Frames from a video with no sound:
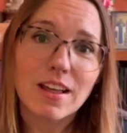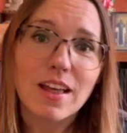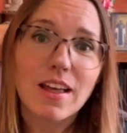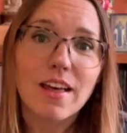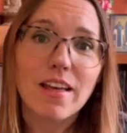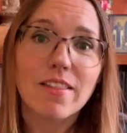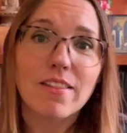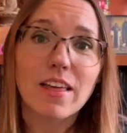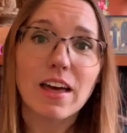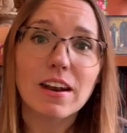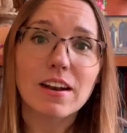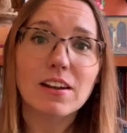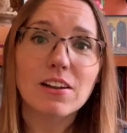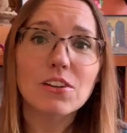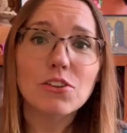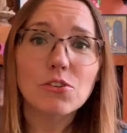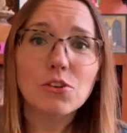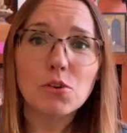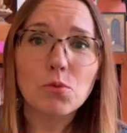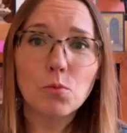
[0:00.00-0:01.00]
That
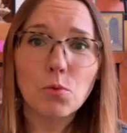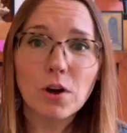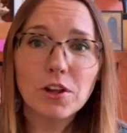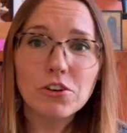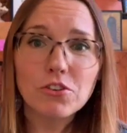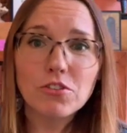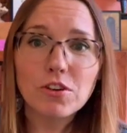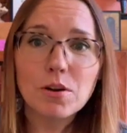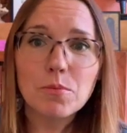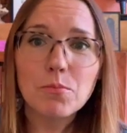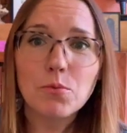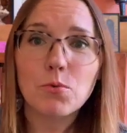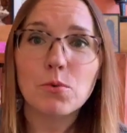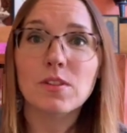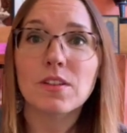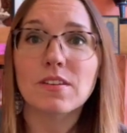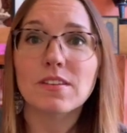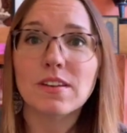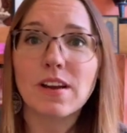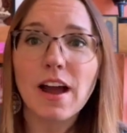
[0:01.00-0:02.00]
included one trip with
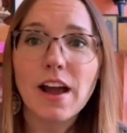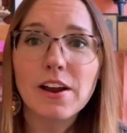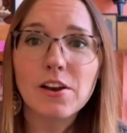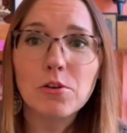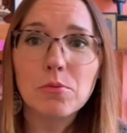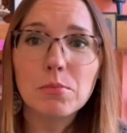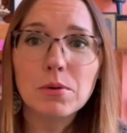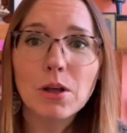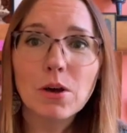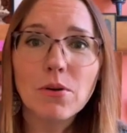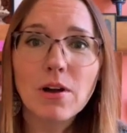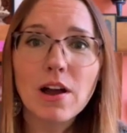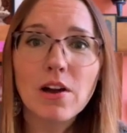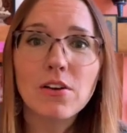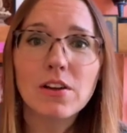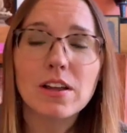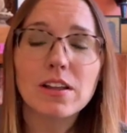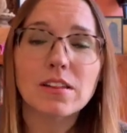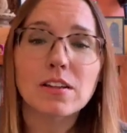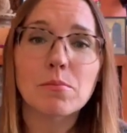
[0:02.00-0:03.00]
a tire
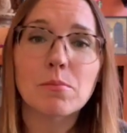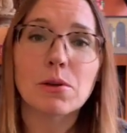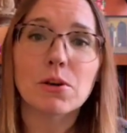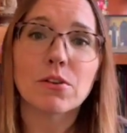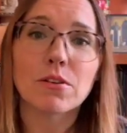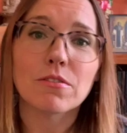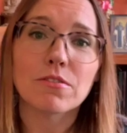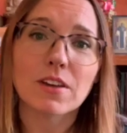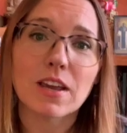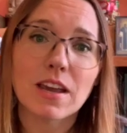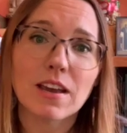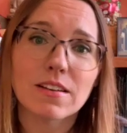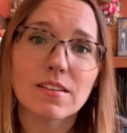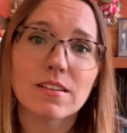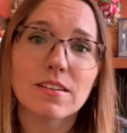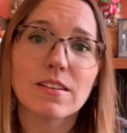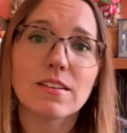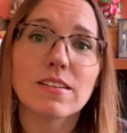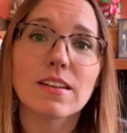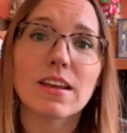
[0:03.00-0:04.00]
blowout in the middle of
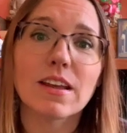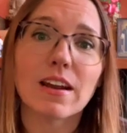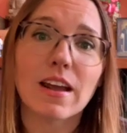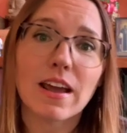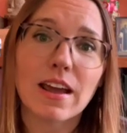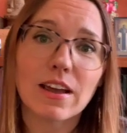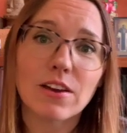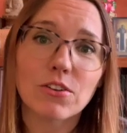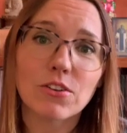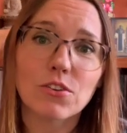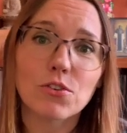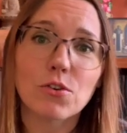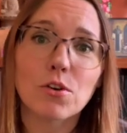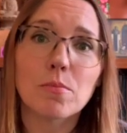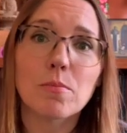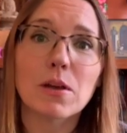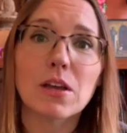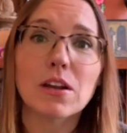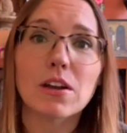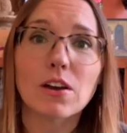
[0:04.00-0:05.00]
Kansas in a
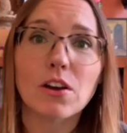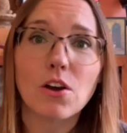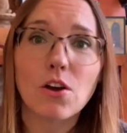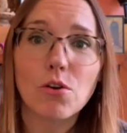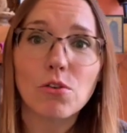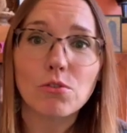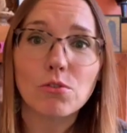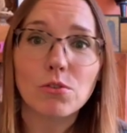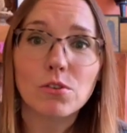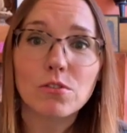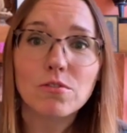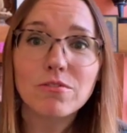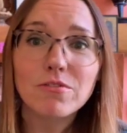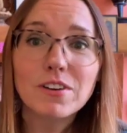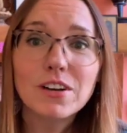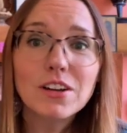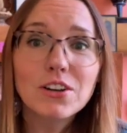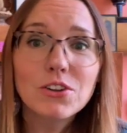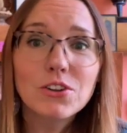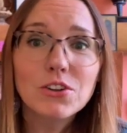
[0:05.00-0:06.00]
hailstorm in a
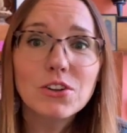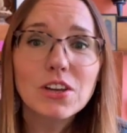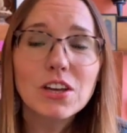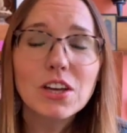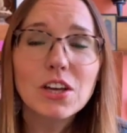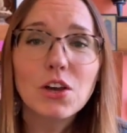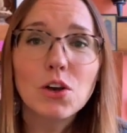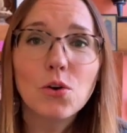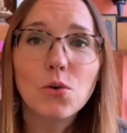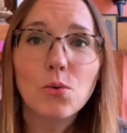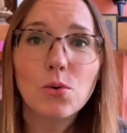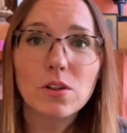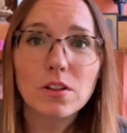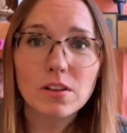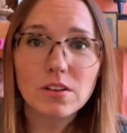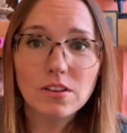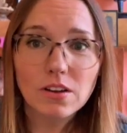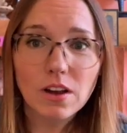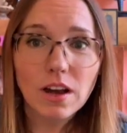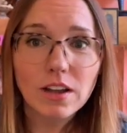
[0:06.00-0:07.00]
cornfield with a
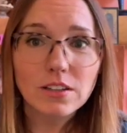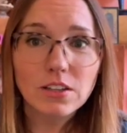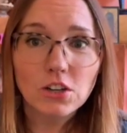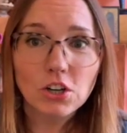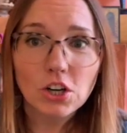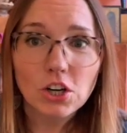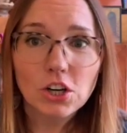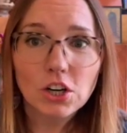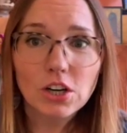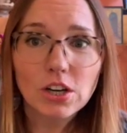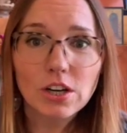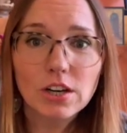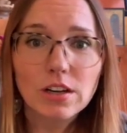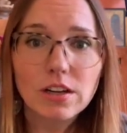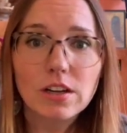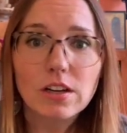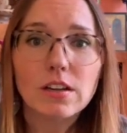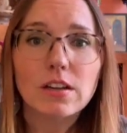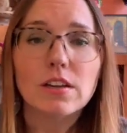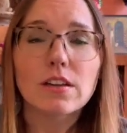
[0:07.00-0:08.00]
toddler.
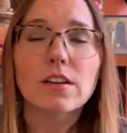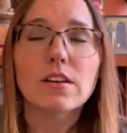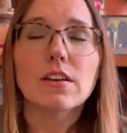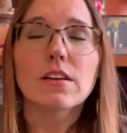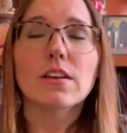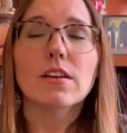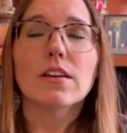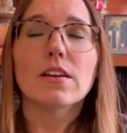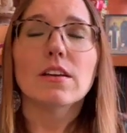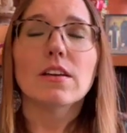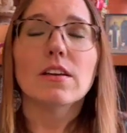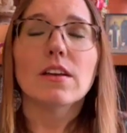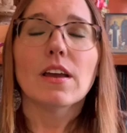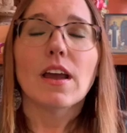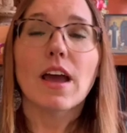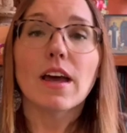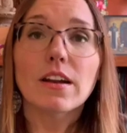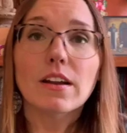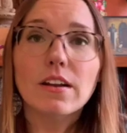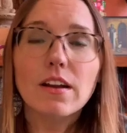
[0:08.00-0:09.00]

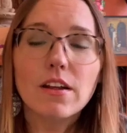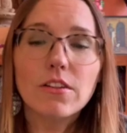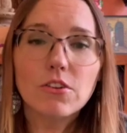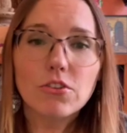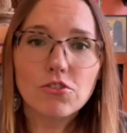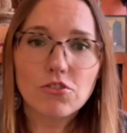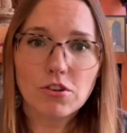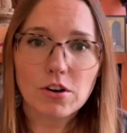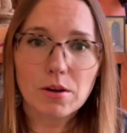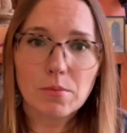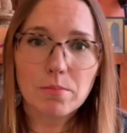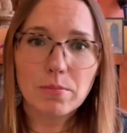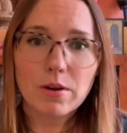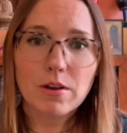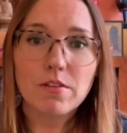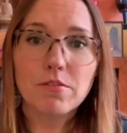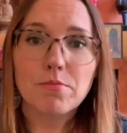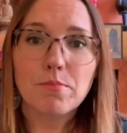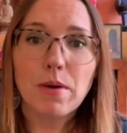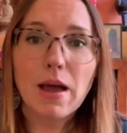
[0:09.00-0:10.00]
And another trip
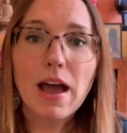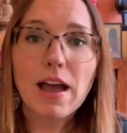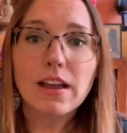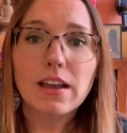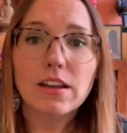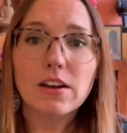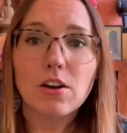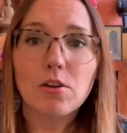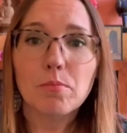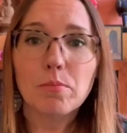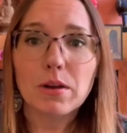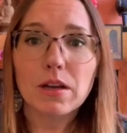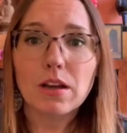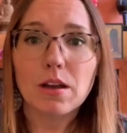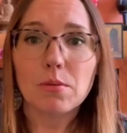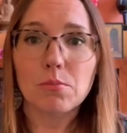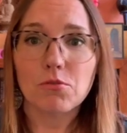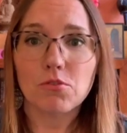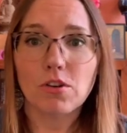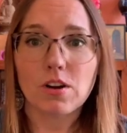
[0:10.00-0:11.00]
of packing our
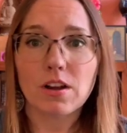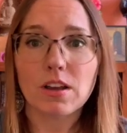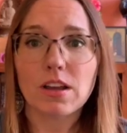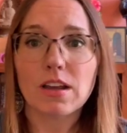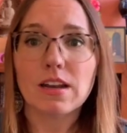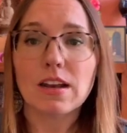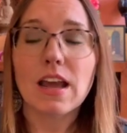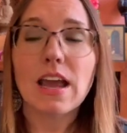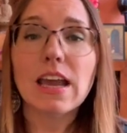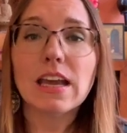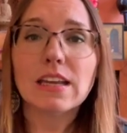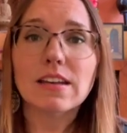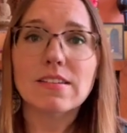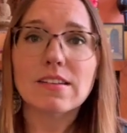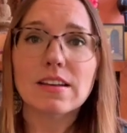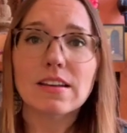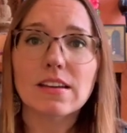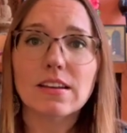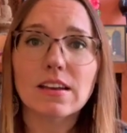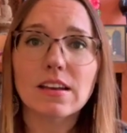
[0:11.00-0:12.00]
pickup truck in 8
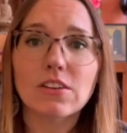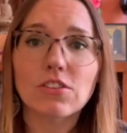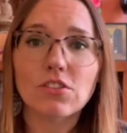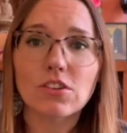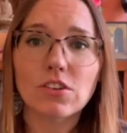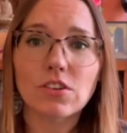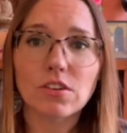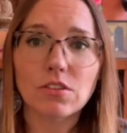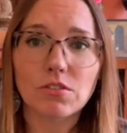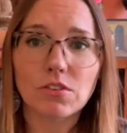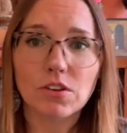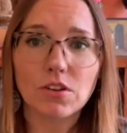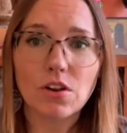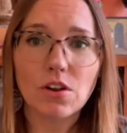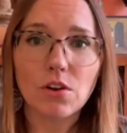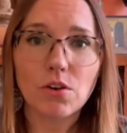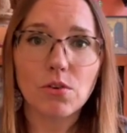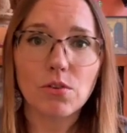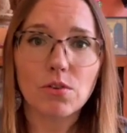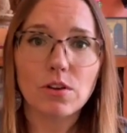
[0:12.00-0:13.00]
inches of
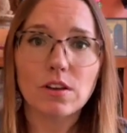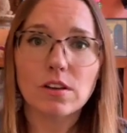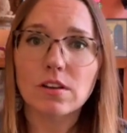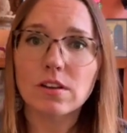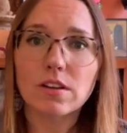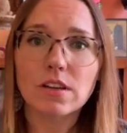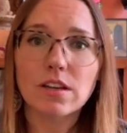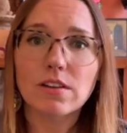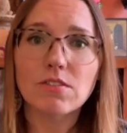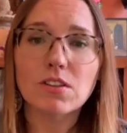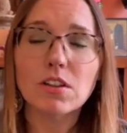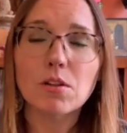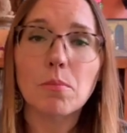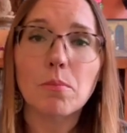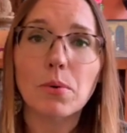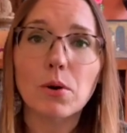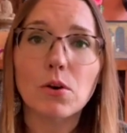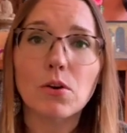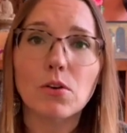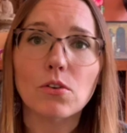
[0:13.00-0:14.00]
snow. Even the
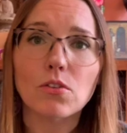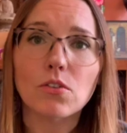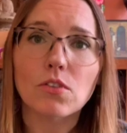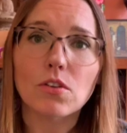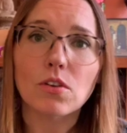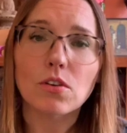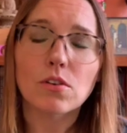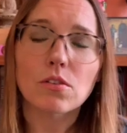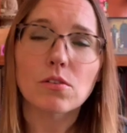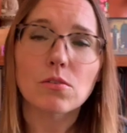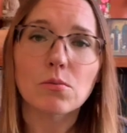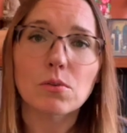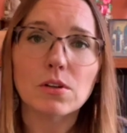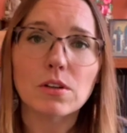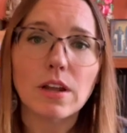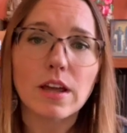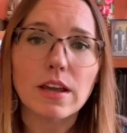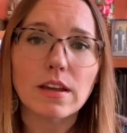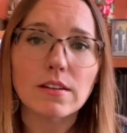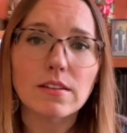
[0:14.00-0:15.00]
birds were
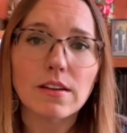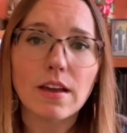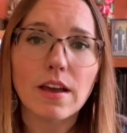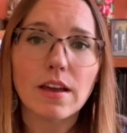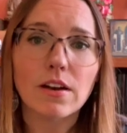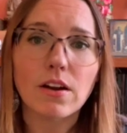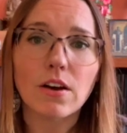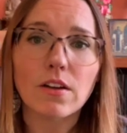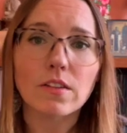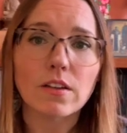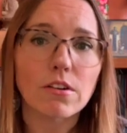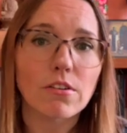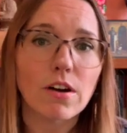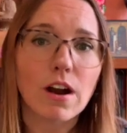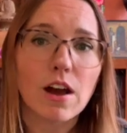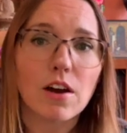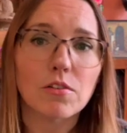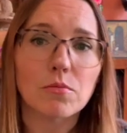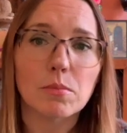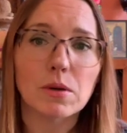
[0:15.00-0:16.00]
laying dead on the
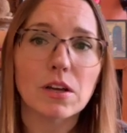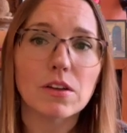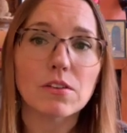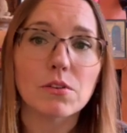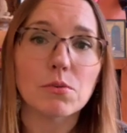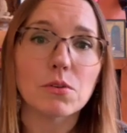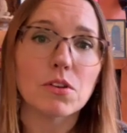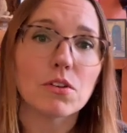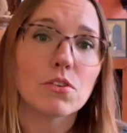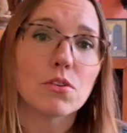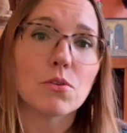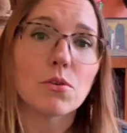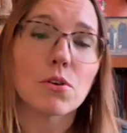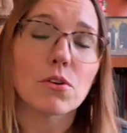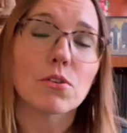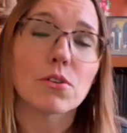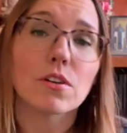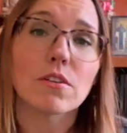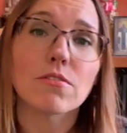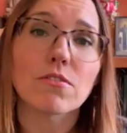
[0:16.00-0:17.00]
ground because it was too
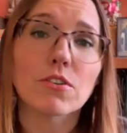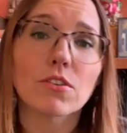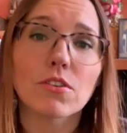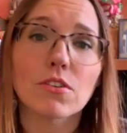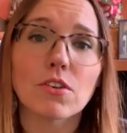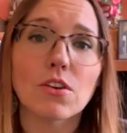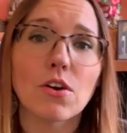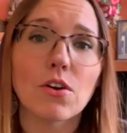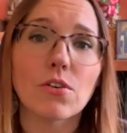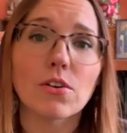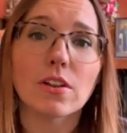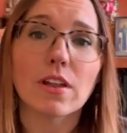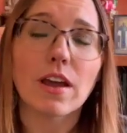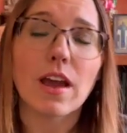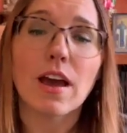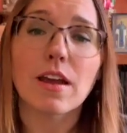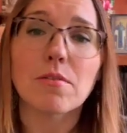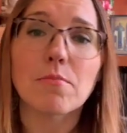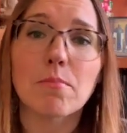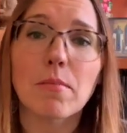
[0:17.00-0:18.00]
early for snow and they
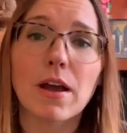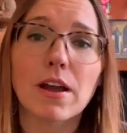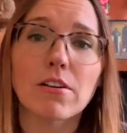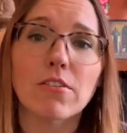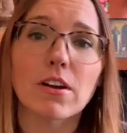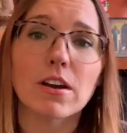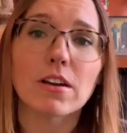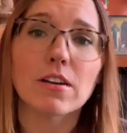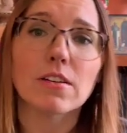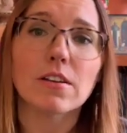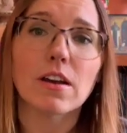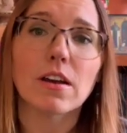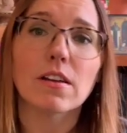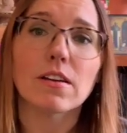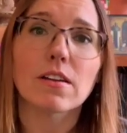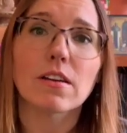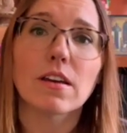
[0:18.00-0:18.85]
hadn't migrated yet.